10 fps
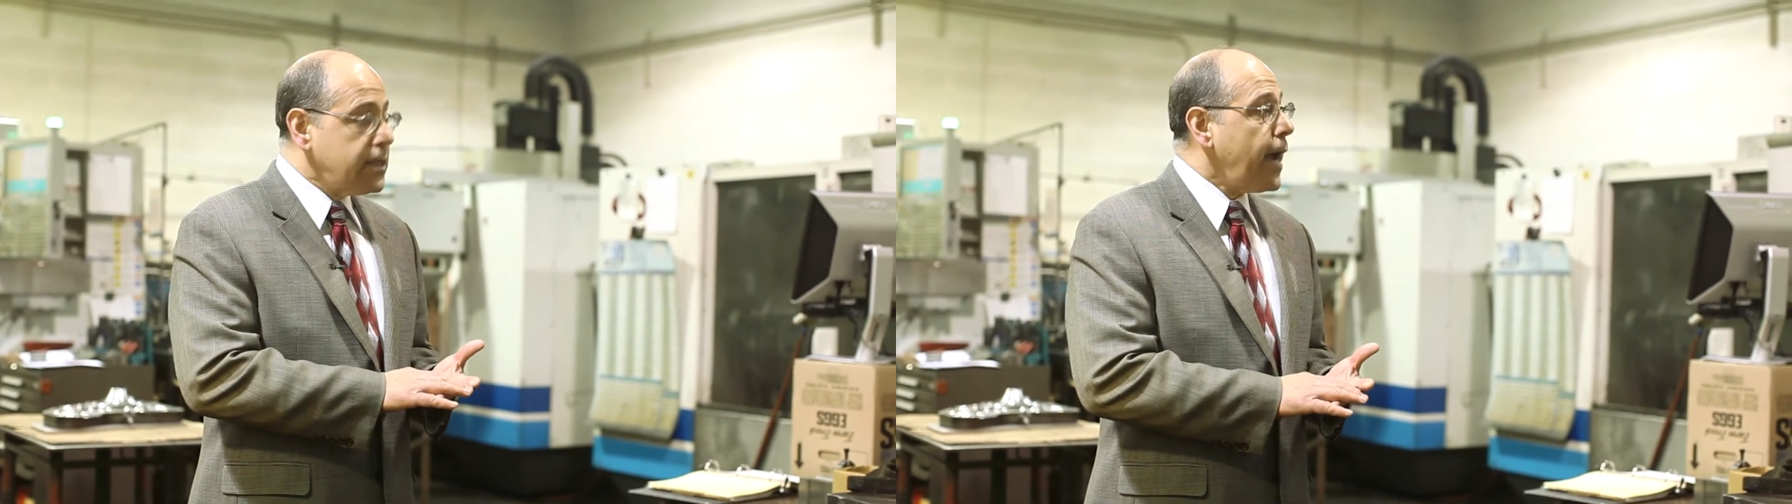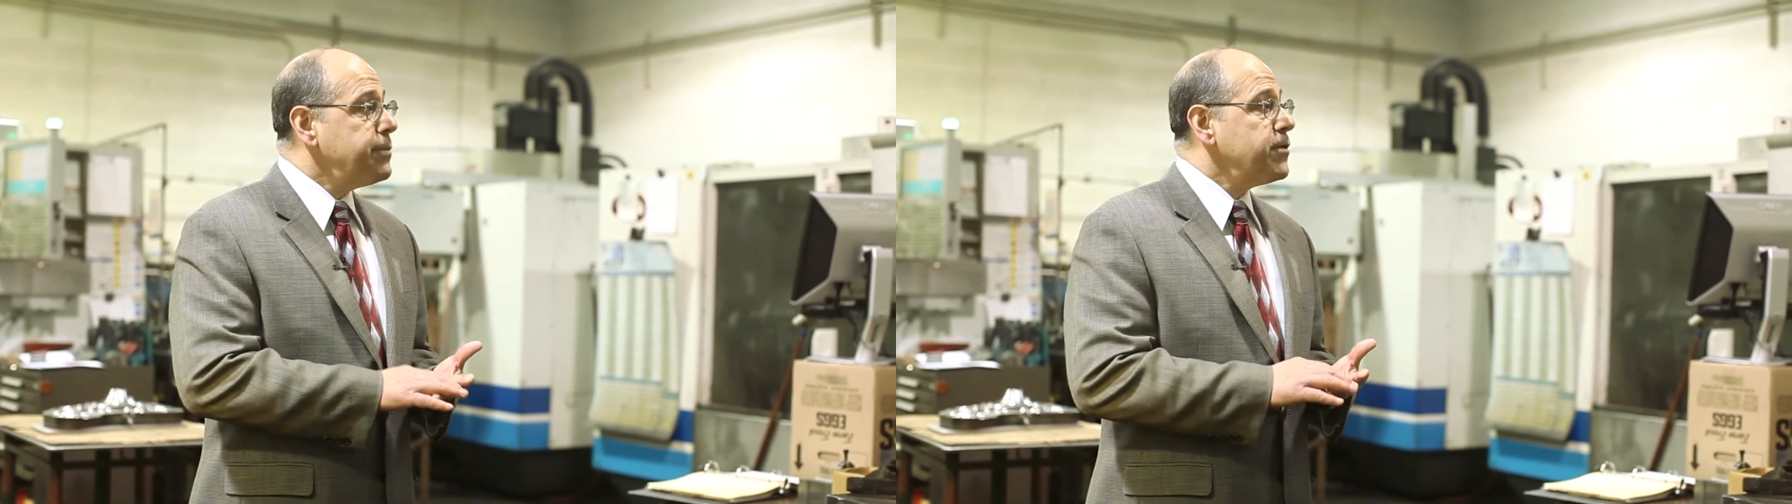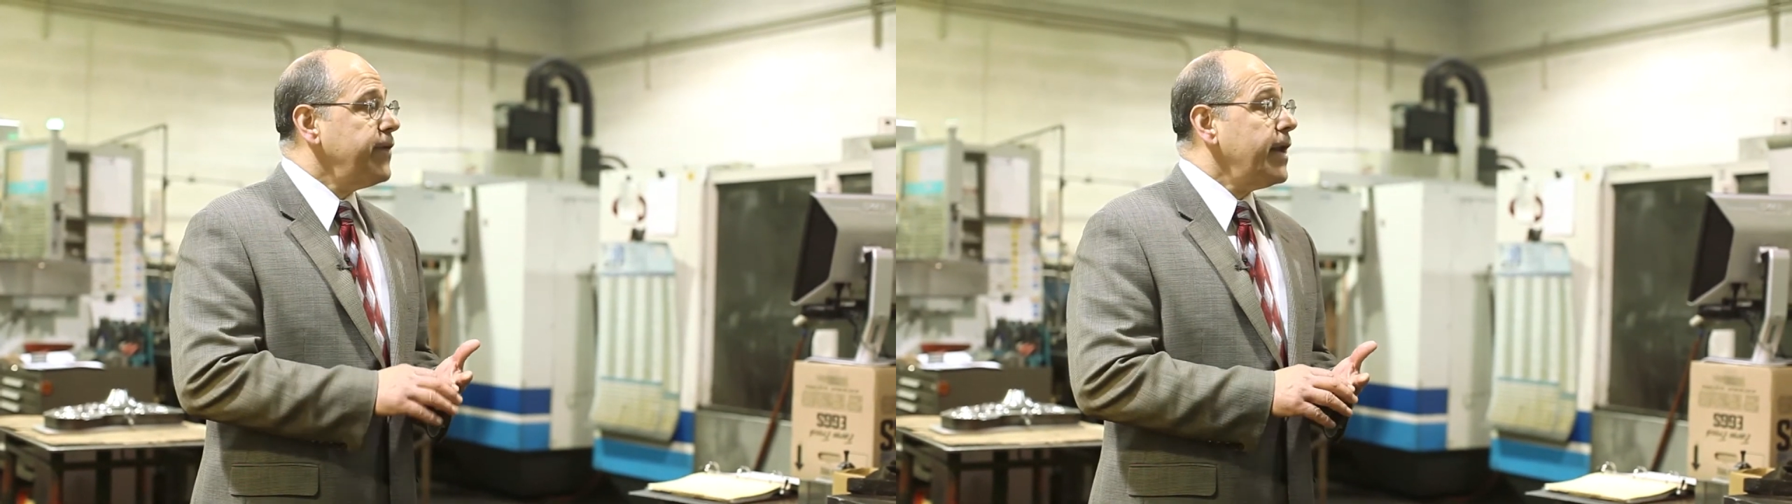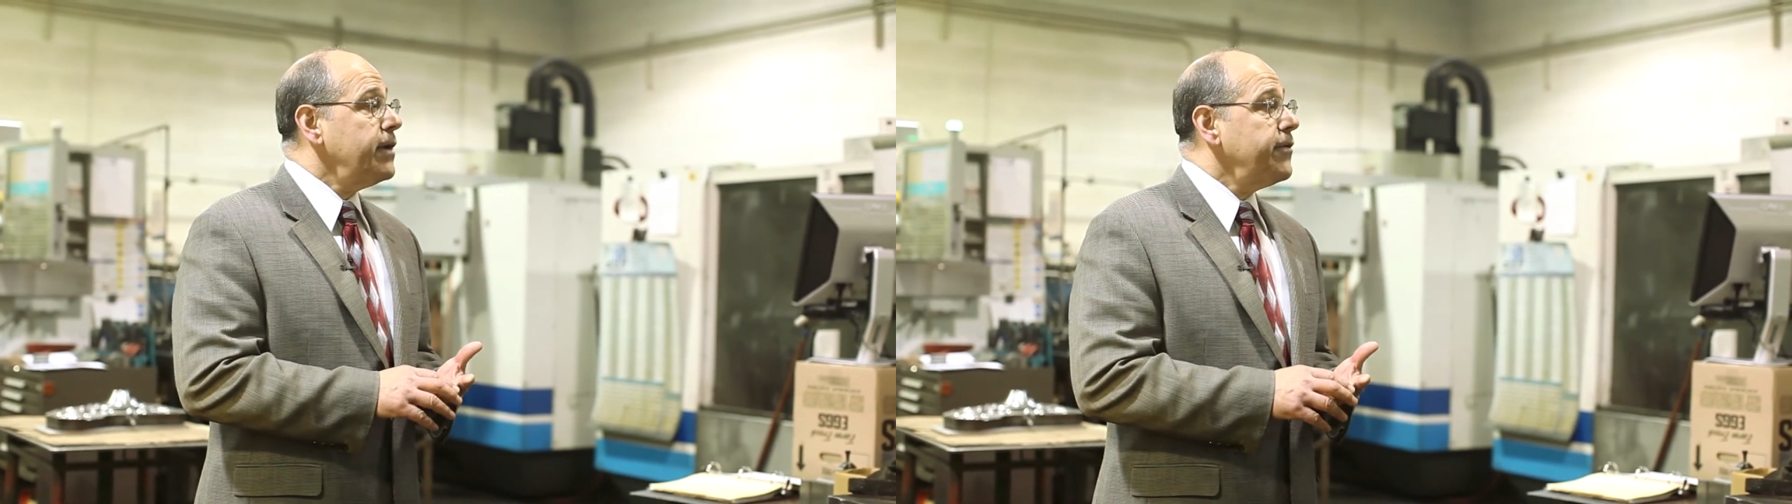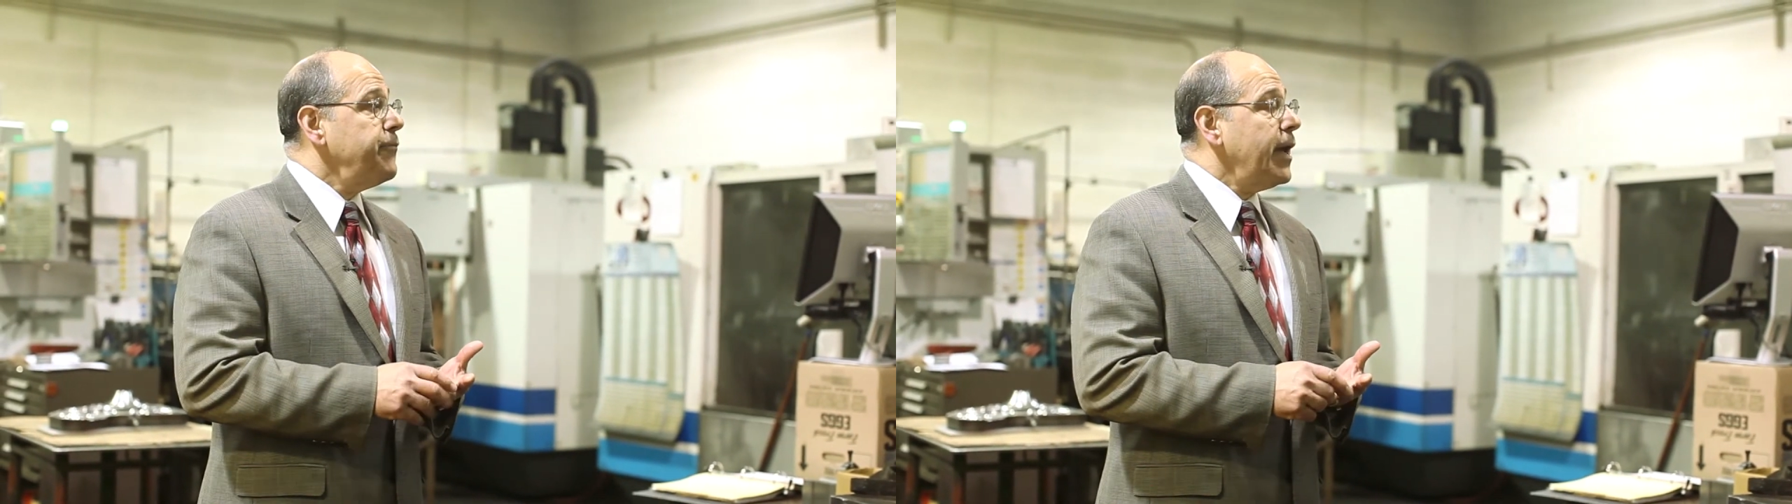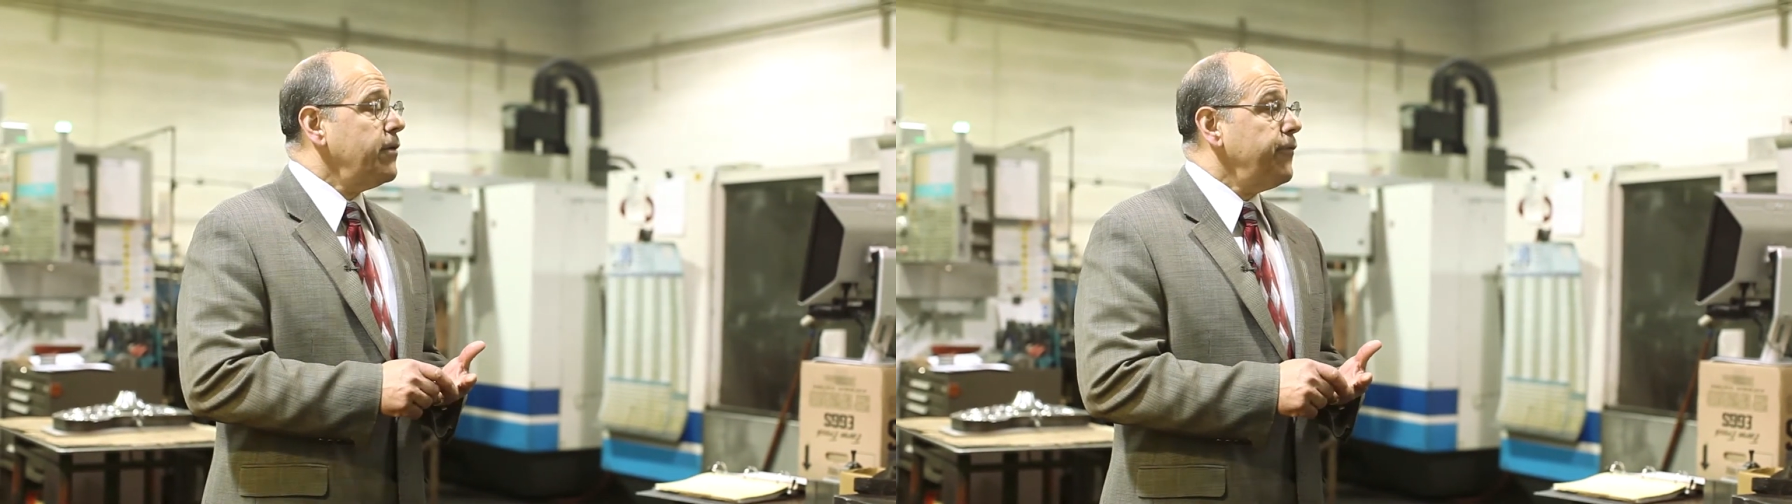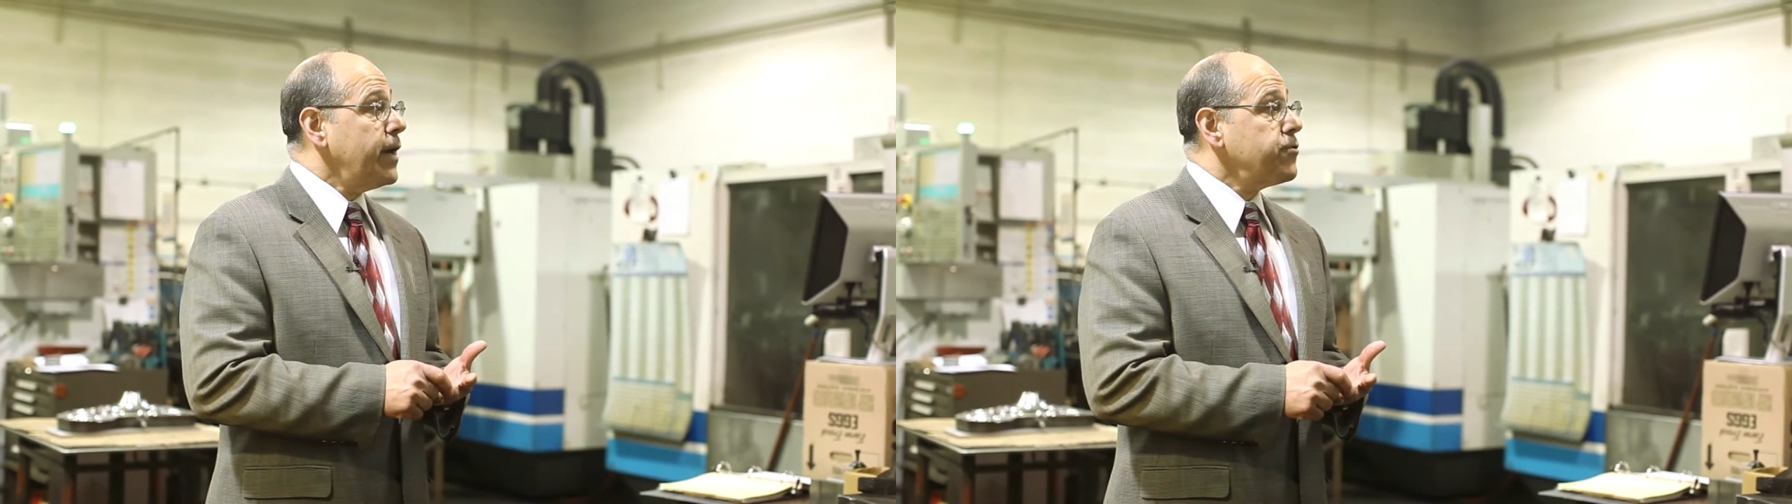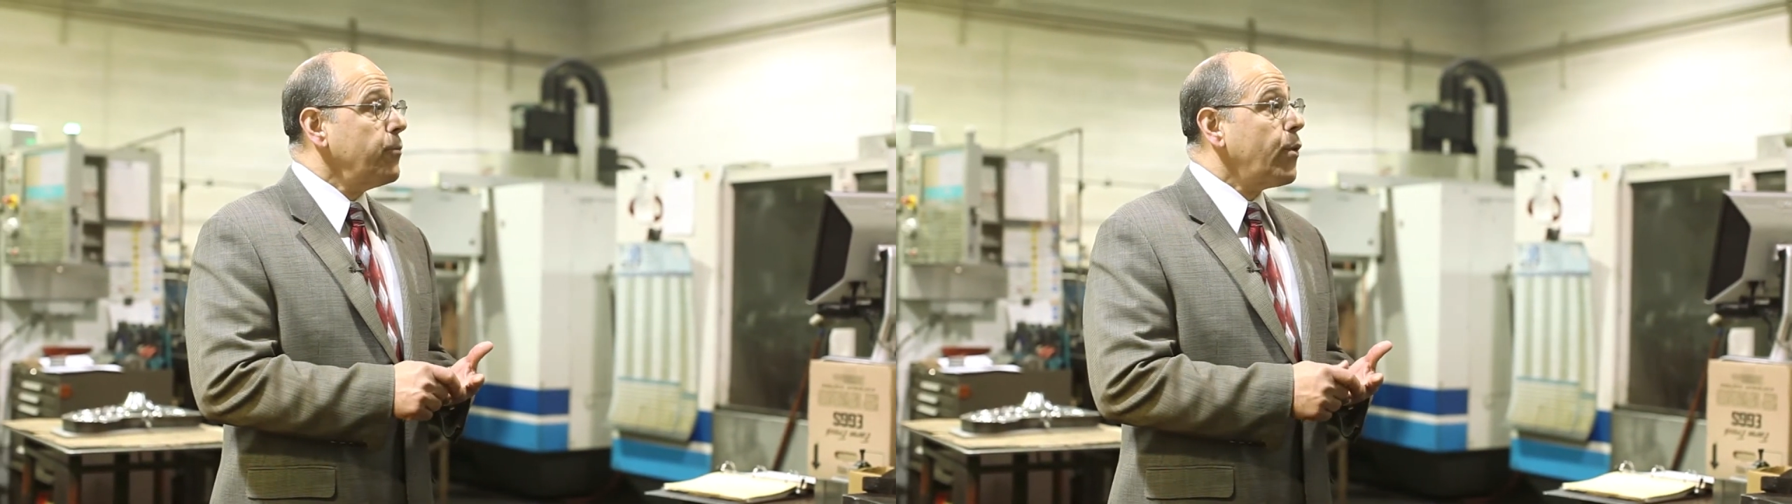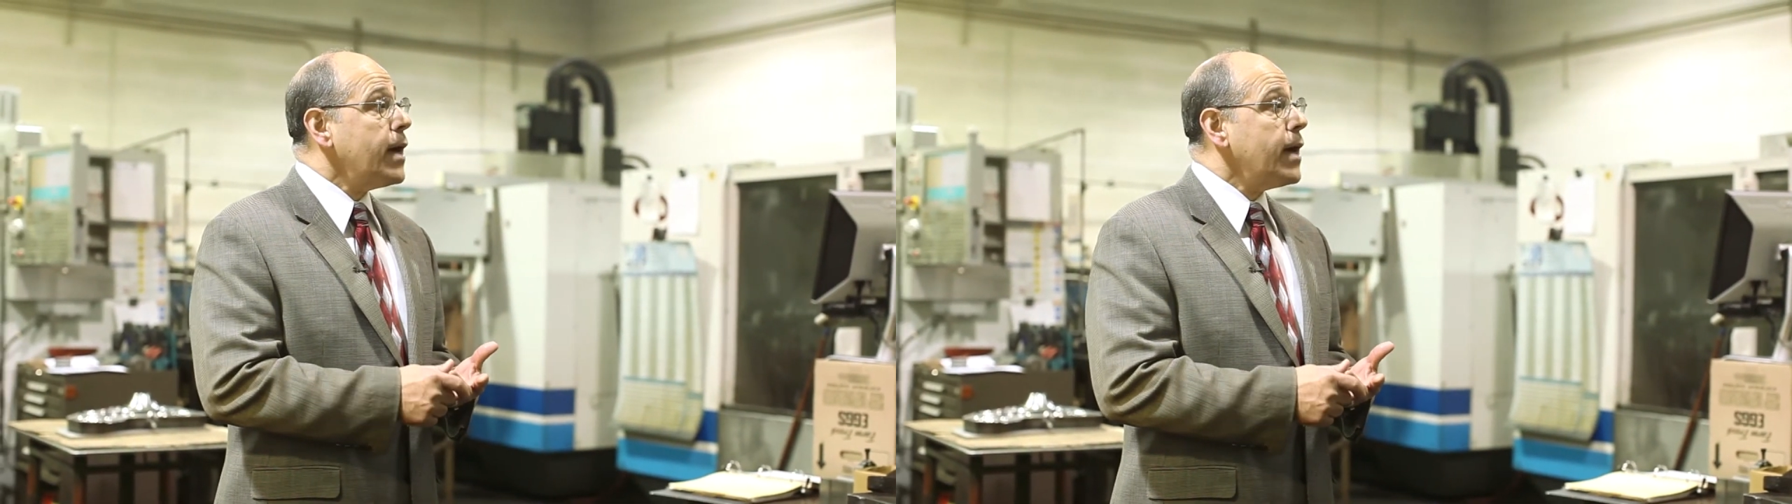types of additive manufacturing